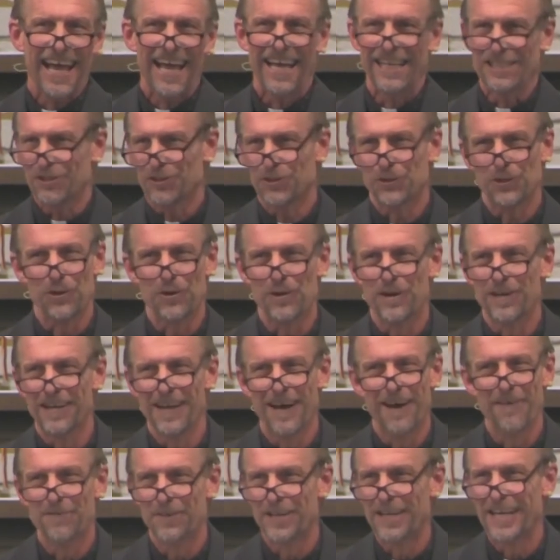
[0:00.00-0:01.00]
And sure
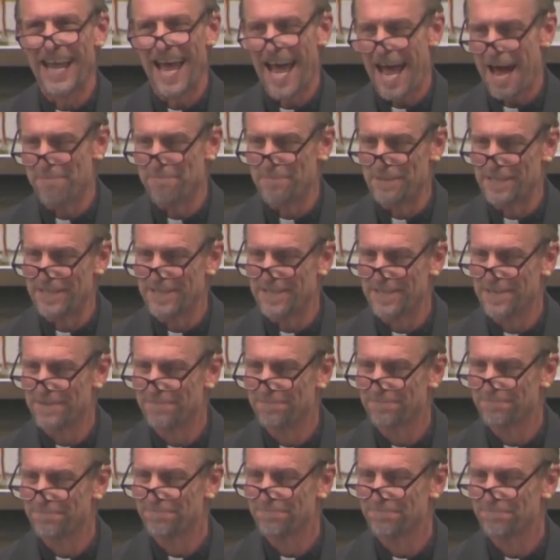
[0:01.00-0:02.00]
enough, it happened.
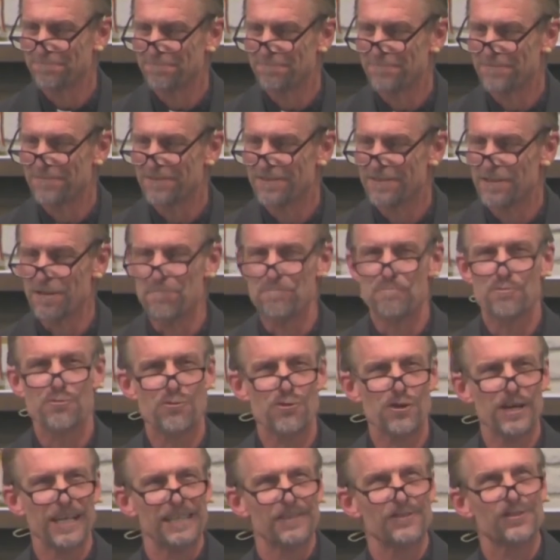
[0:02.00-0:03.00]
The
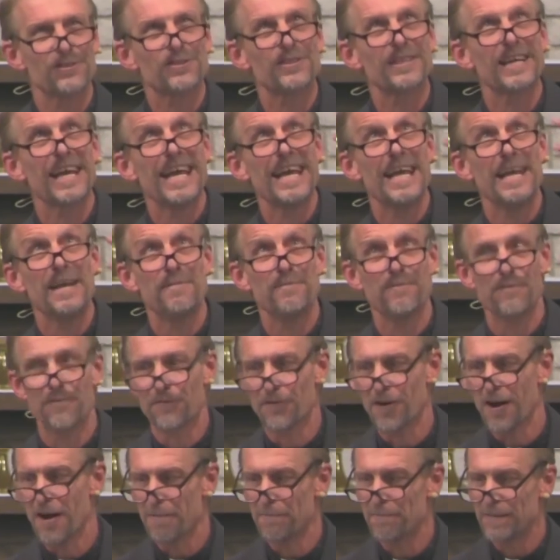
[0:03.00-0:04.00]
prince came
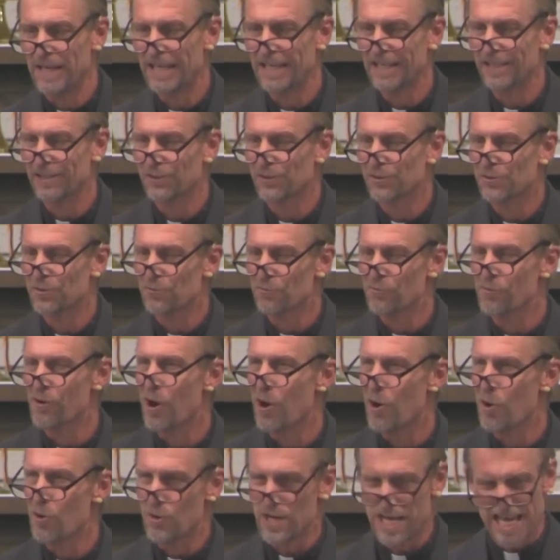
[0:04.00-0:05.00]
from his
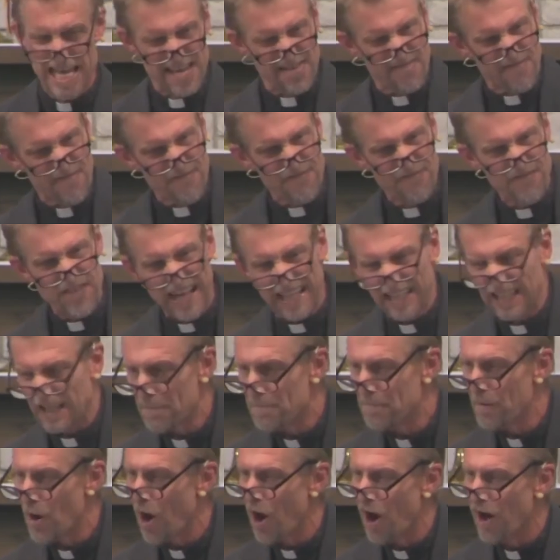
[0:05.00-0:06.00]
throne. He fell
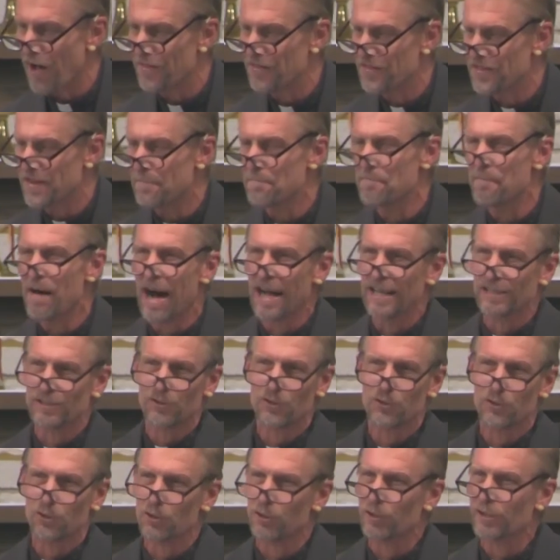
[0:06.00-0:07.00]
upon the
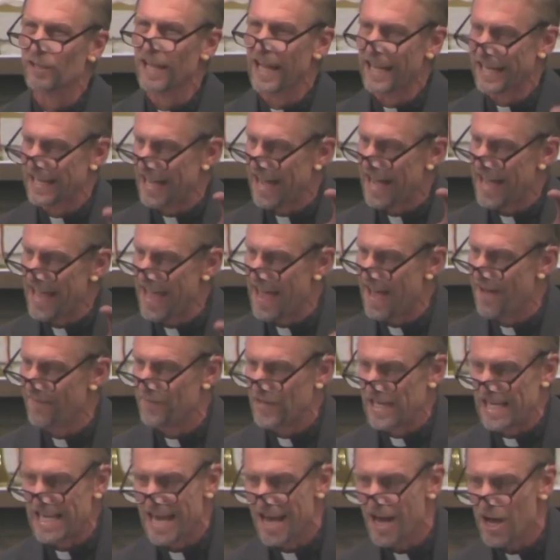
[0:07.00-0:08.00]
monster like a
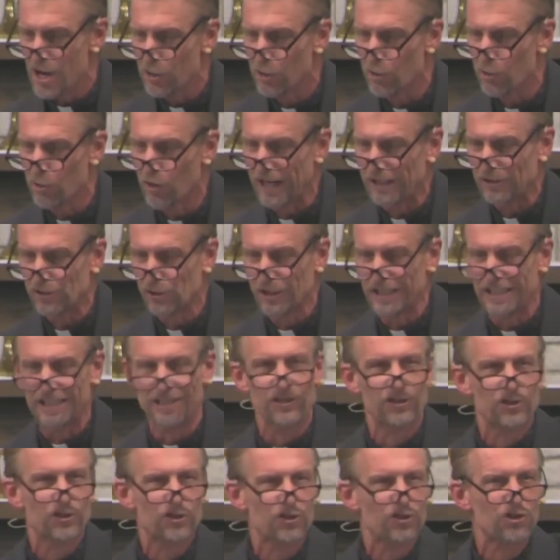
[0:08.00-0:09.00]
heavy,
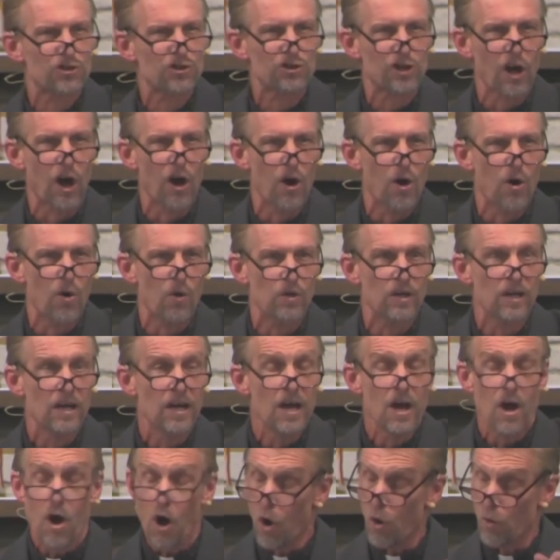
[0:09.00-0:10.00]
crushing
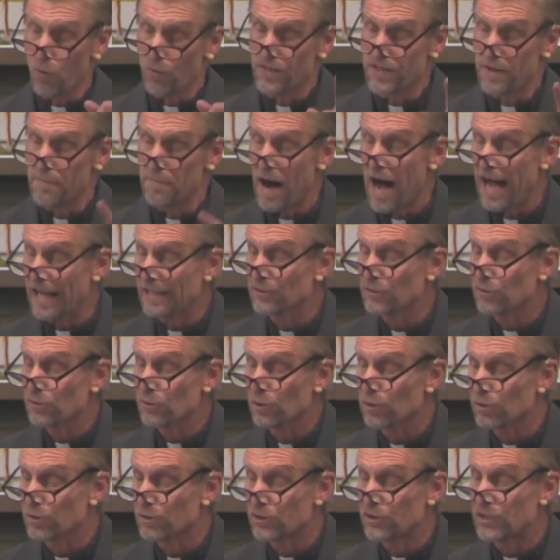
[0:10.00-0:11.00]
stone. Oh, the
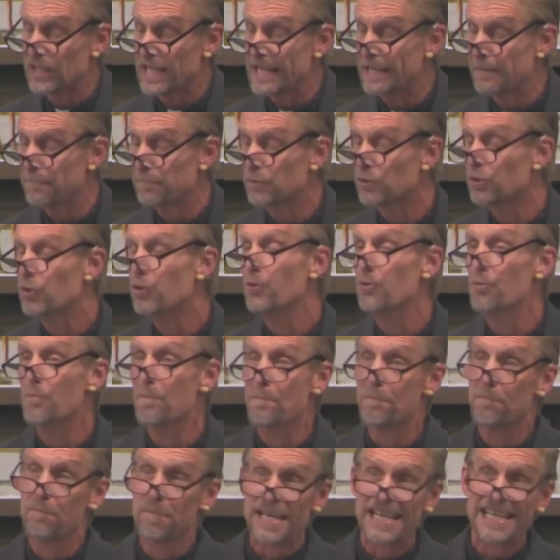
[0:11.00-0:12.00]
monster seemed to
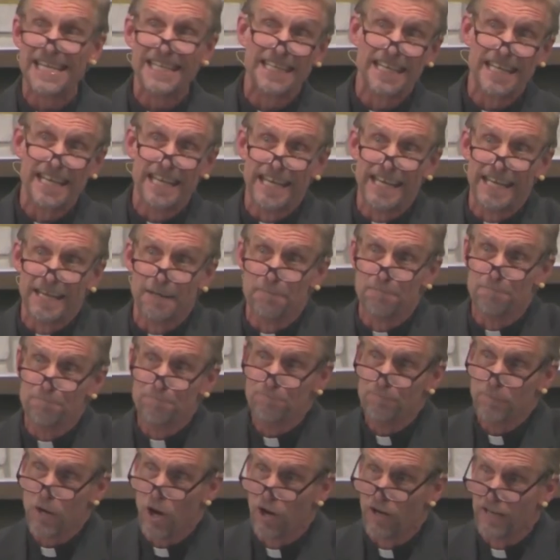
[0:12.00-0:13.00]
beat
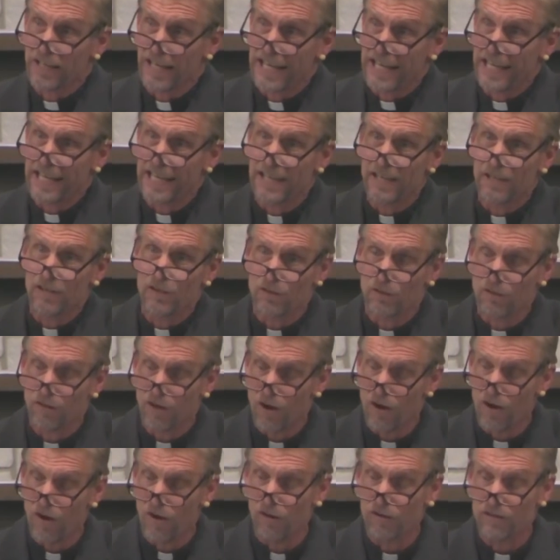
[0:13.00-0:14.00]
him on a hill
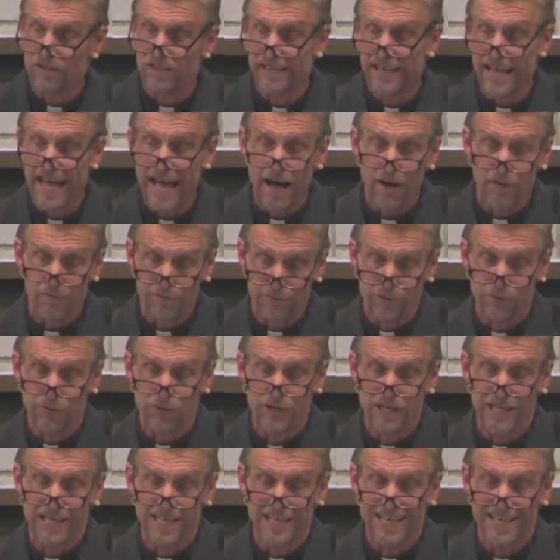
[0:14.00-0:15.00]
called
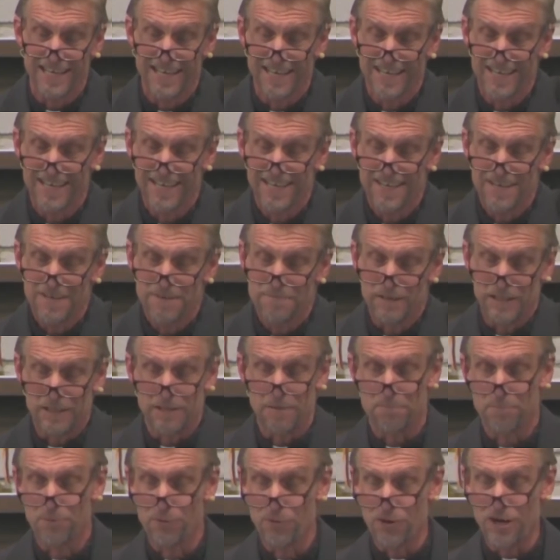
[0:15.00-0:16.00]
Calvary. But
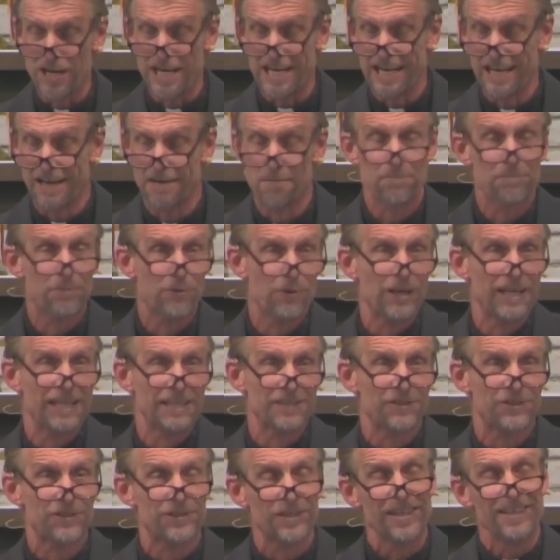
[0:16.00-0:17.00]
the
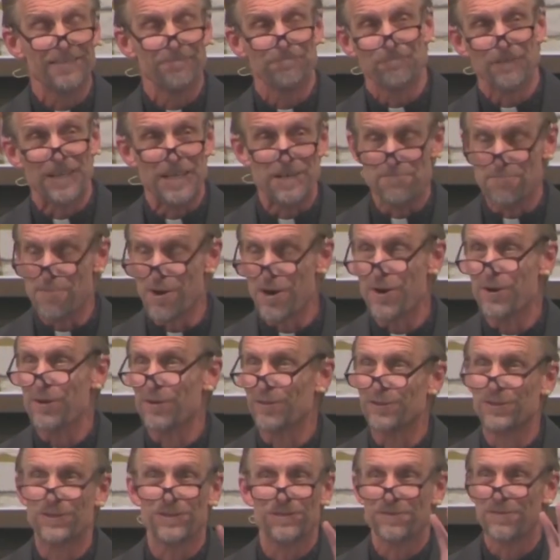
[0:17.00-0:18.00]
prince
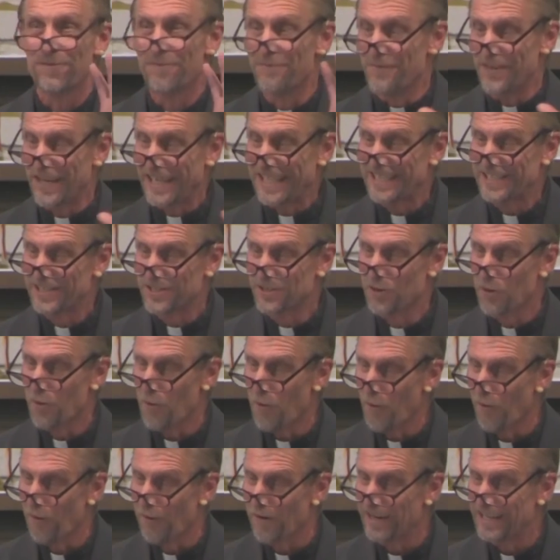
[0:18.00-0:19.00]
emerged
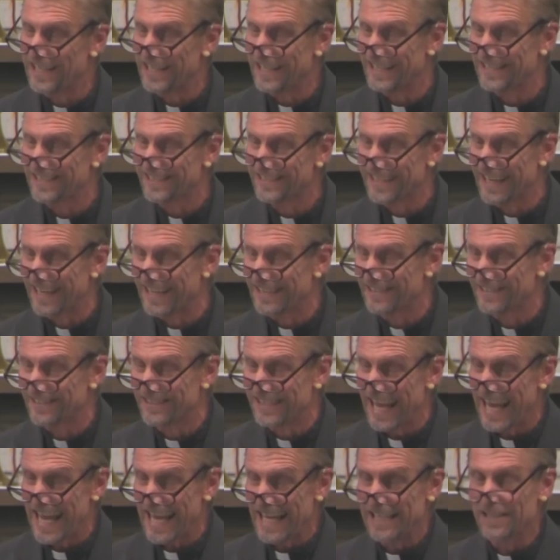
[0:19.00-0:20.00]
victorious
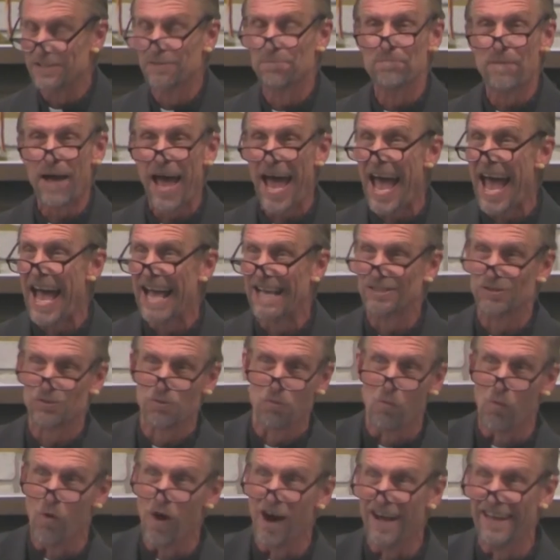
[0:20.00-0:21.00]
as days
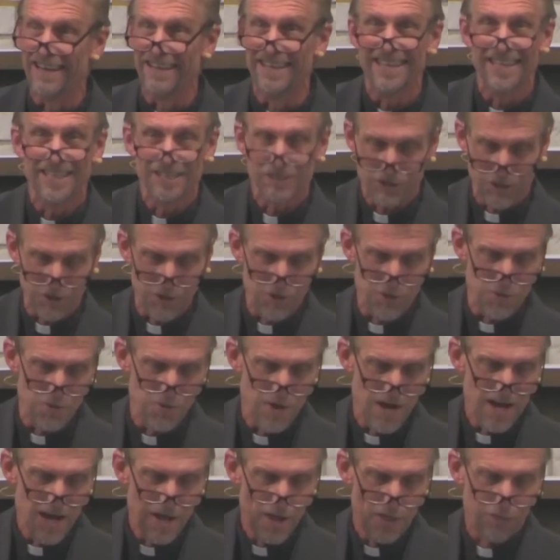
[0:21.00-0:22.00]
passed. 1,
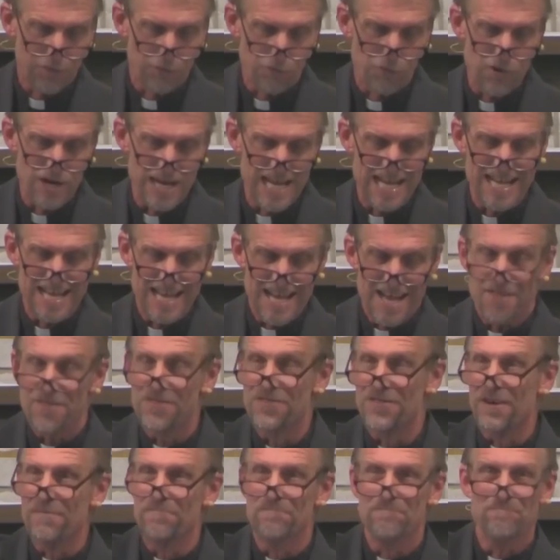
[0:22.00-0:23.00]
2, 3.
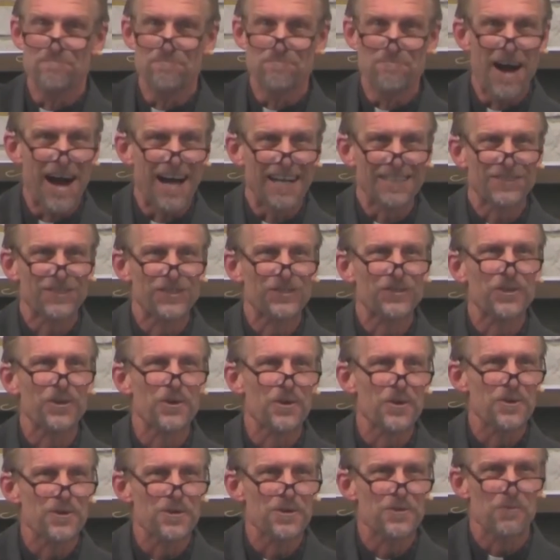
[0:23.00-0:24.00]
The
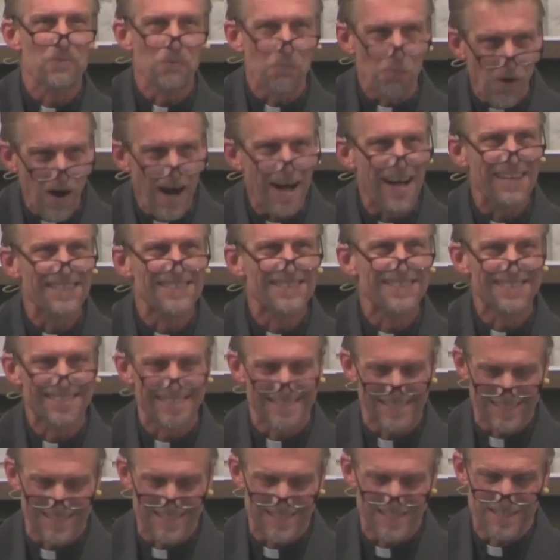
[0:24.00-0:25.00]
monster
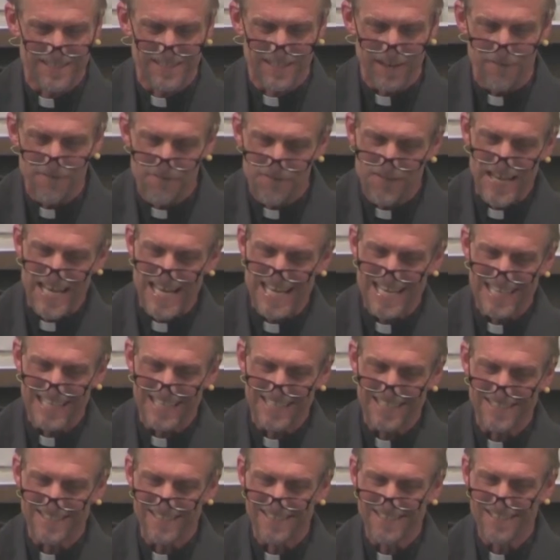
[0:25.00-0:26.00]
was
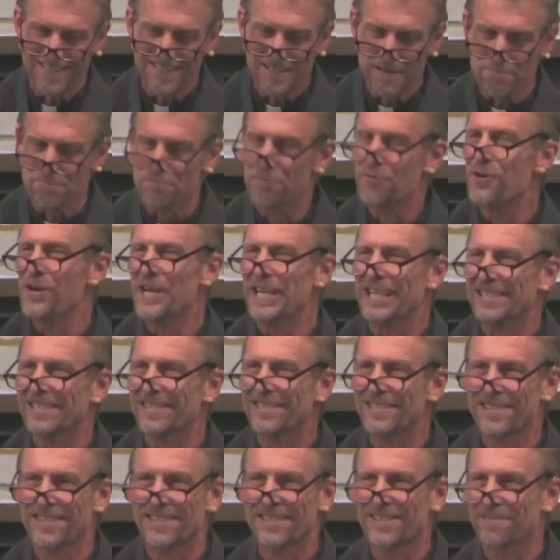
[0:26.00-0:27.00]
defeated. The
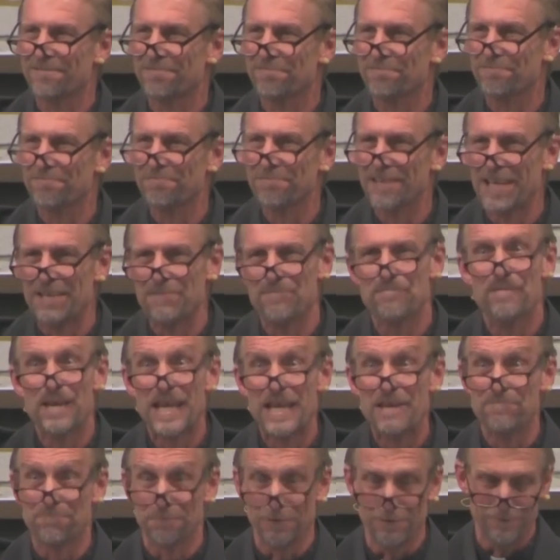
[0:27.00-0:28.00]
prince and
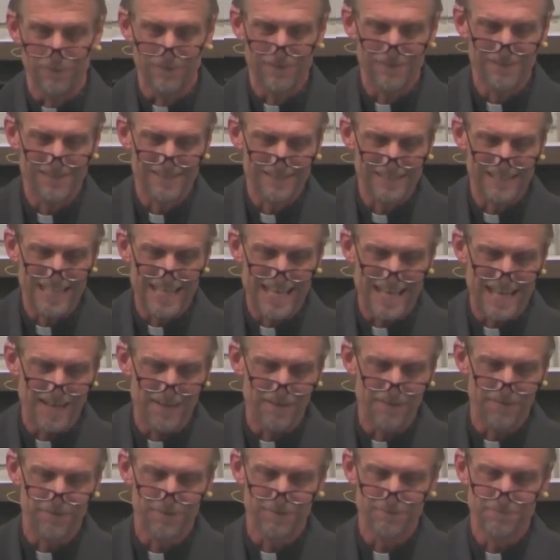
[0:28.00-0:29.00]
people
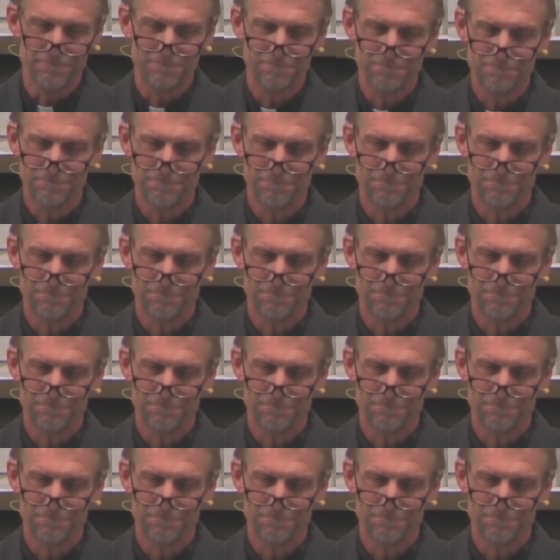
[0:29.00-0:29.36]
lived.